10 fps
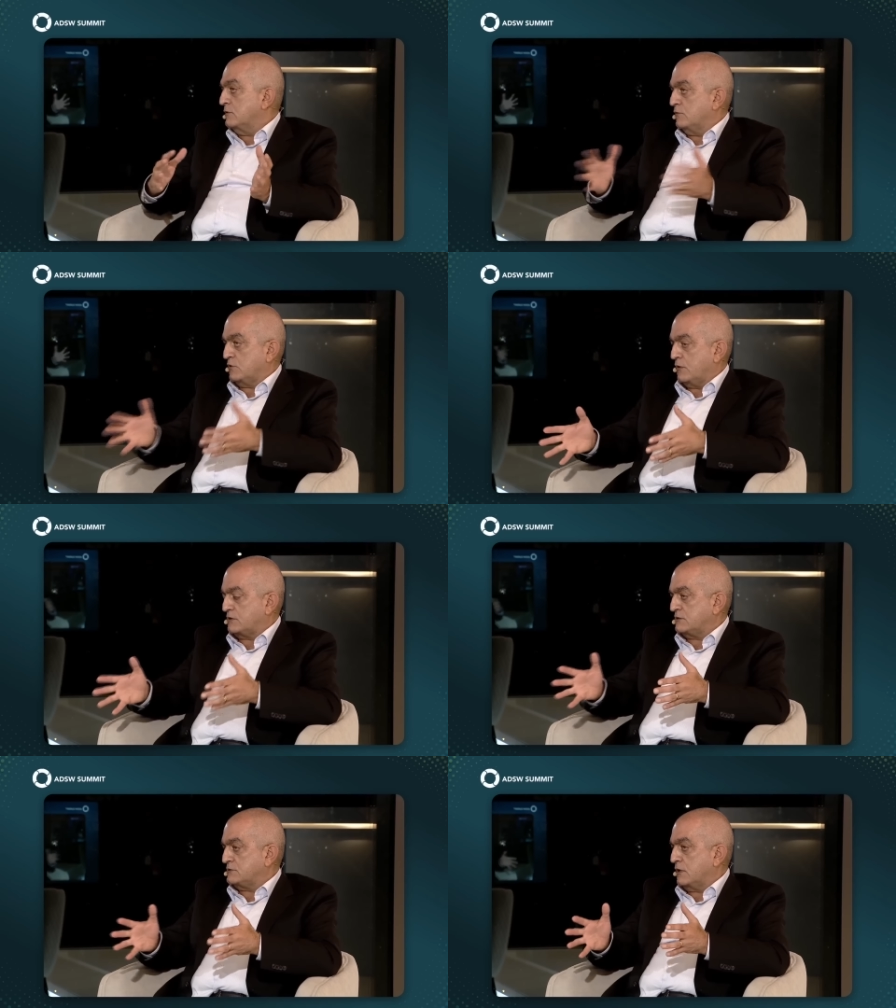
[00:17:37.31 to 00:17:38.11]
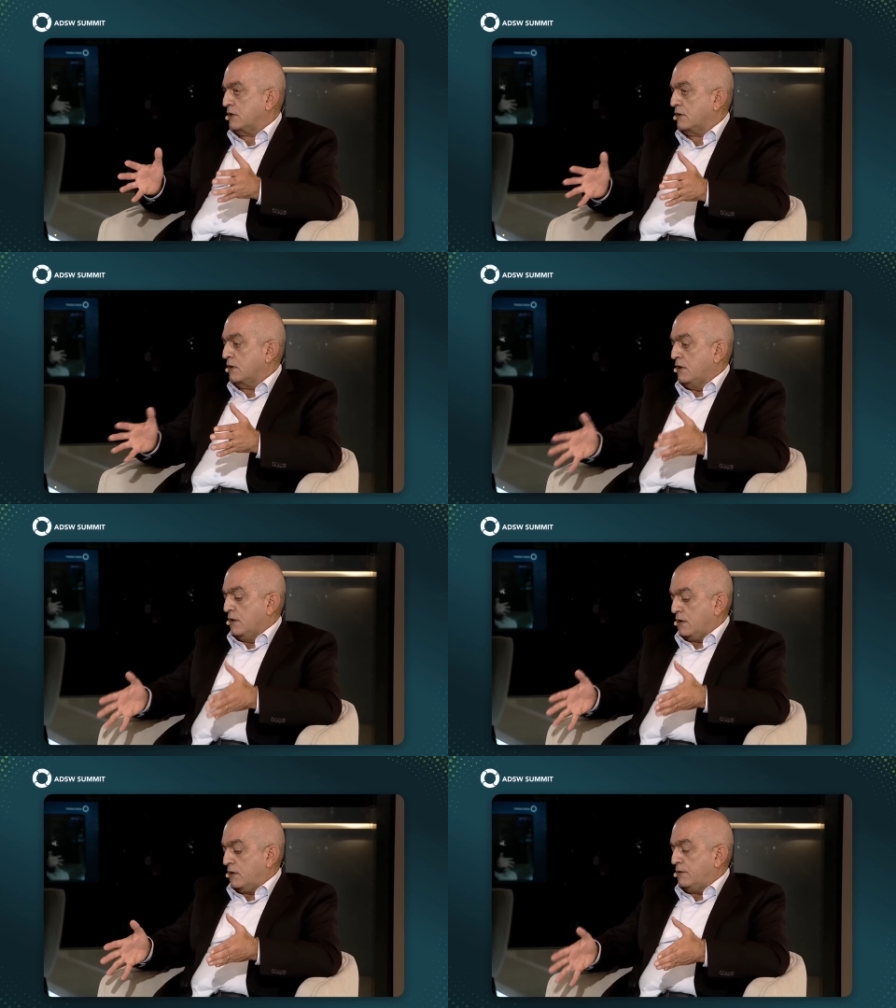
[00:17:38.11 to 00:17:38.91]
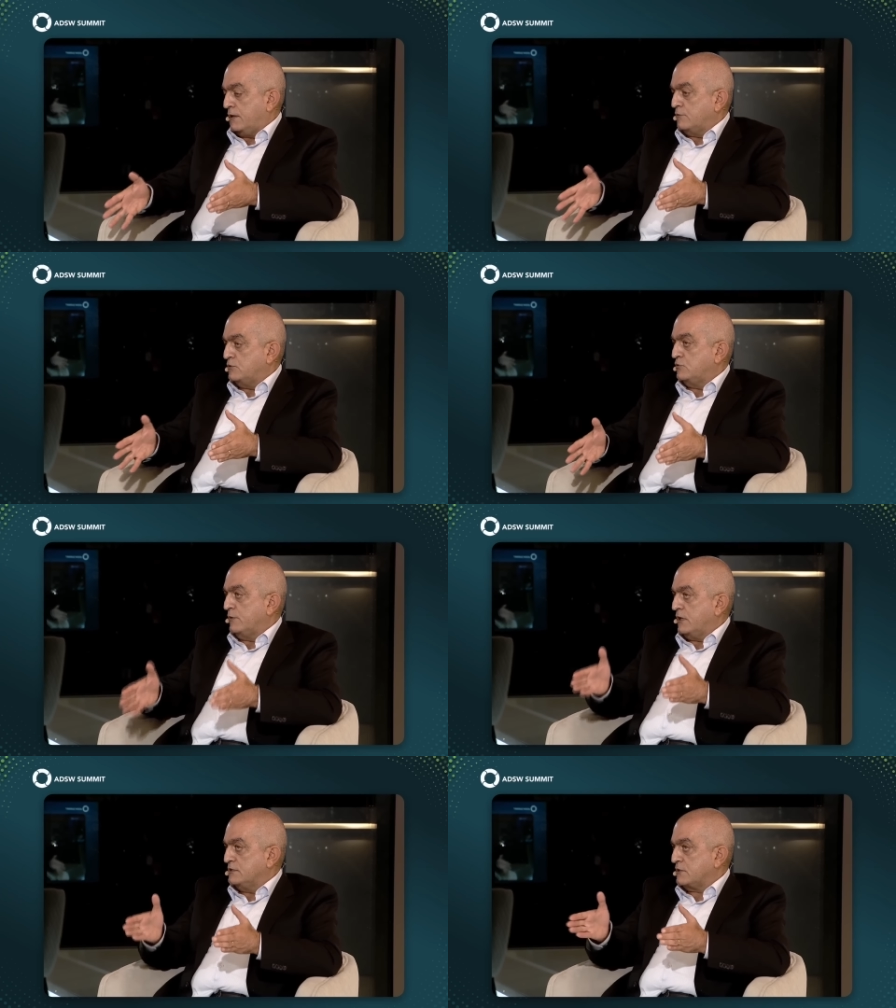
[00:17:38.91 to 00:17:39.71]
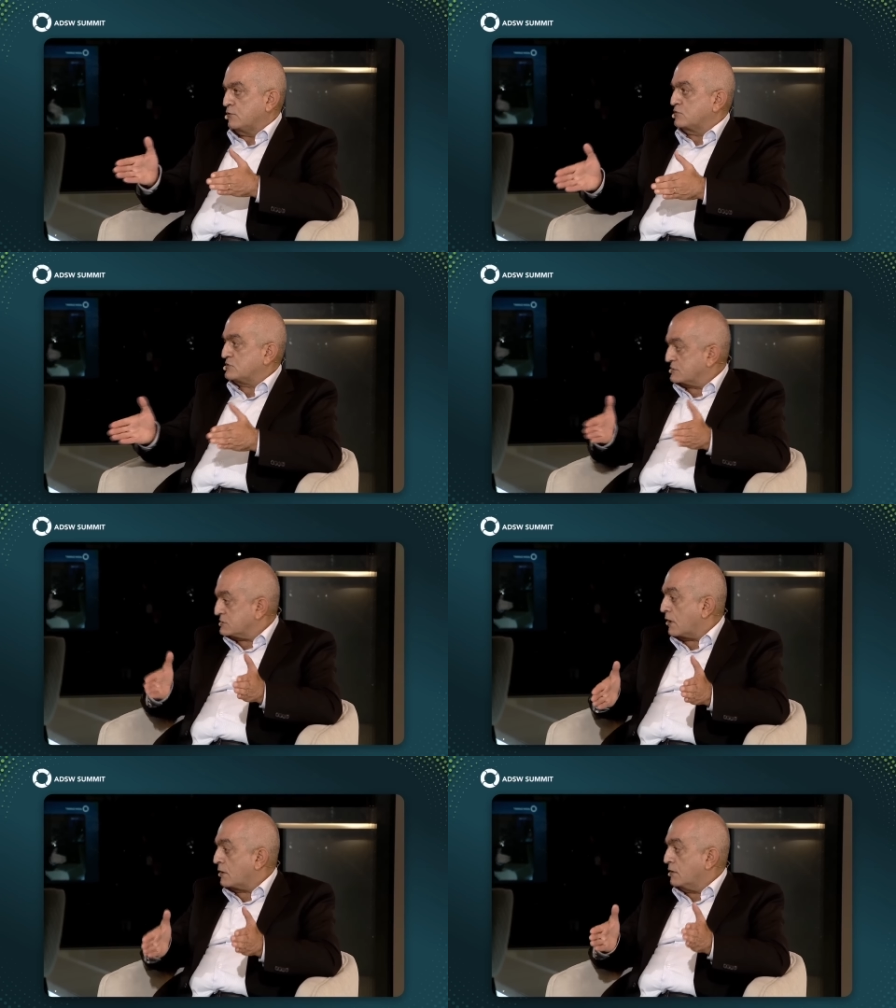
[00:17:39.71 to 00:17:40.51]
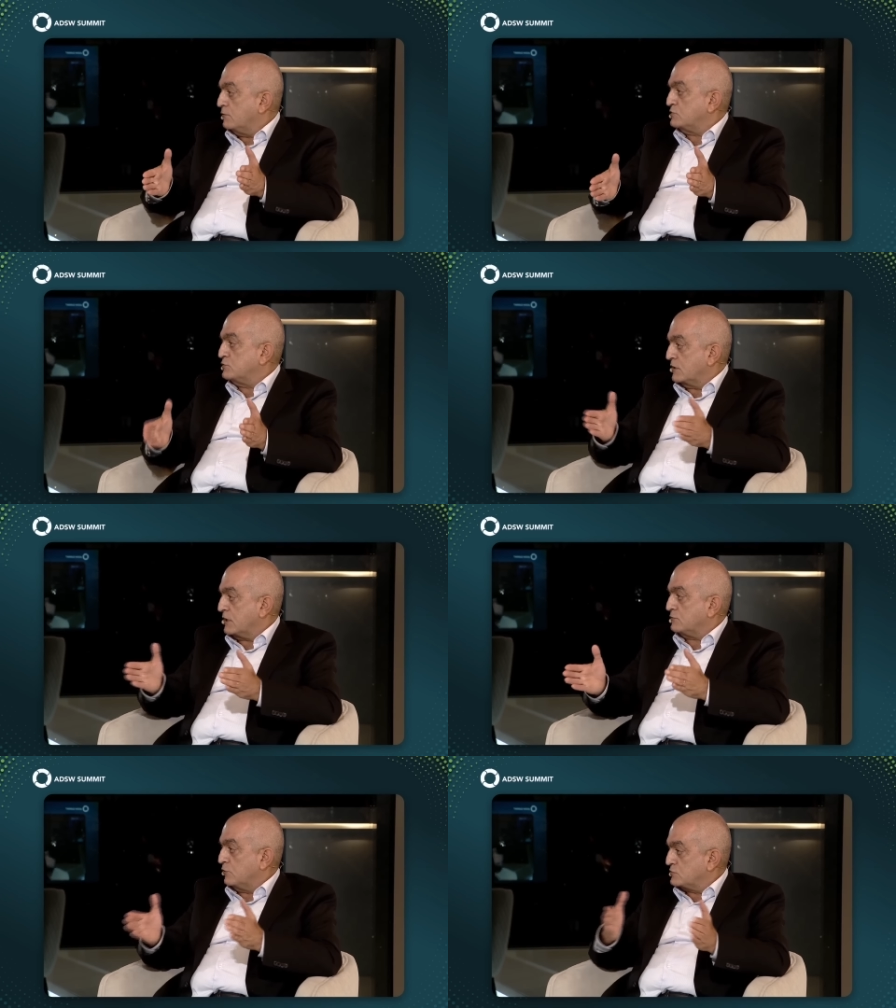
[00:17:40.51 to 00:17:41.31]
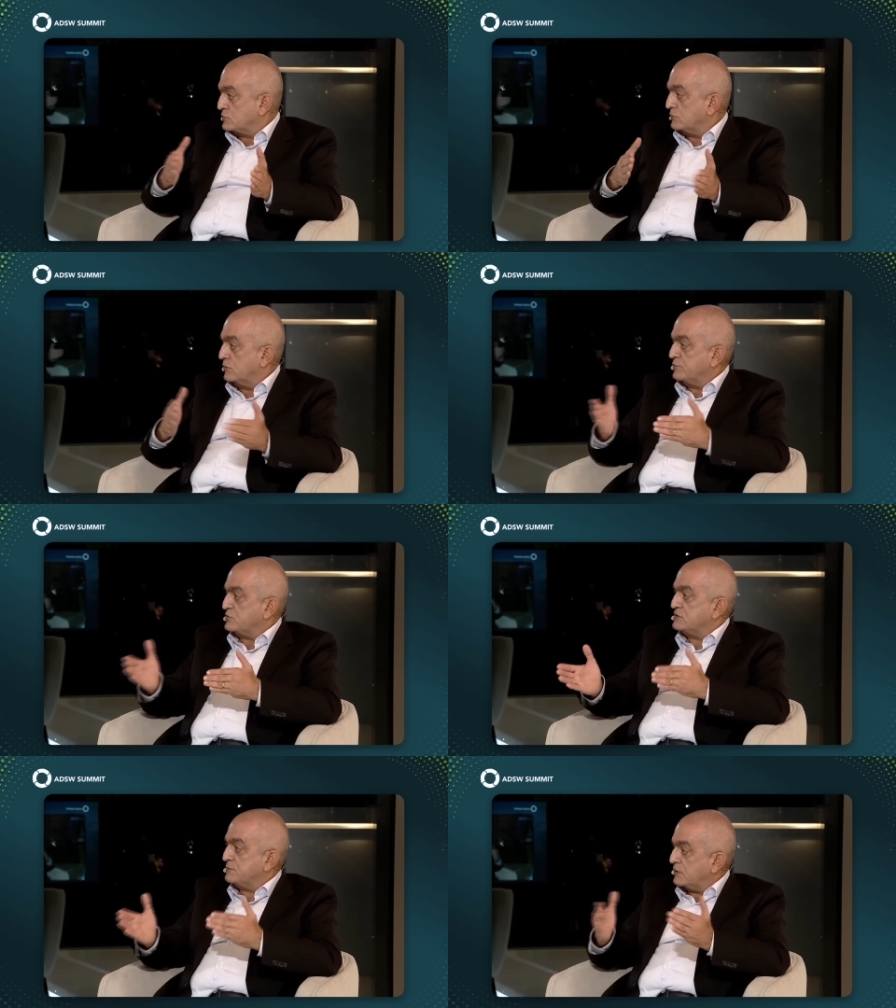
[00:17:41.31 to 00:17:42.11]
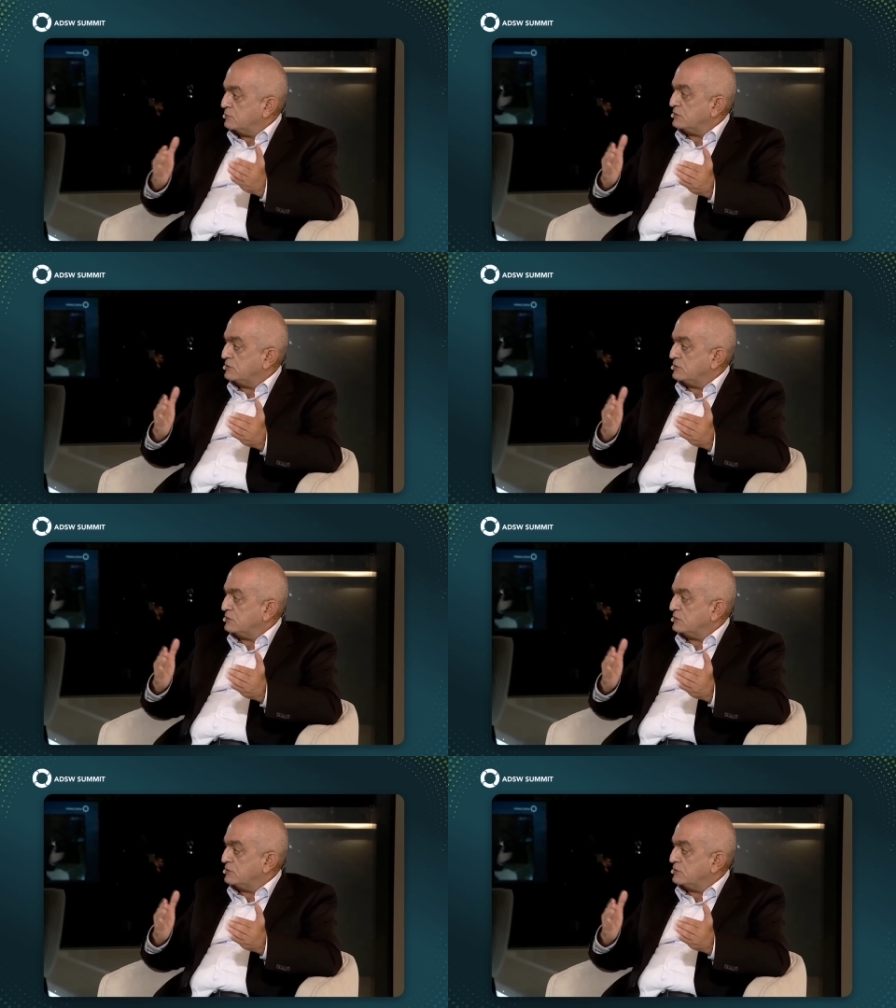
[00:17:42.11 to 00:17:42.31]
What we are testing now in Dubai is a Euro 6 truck, which will cut also emissions by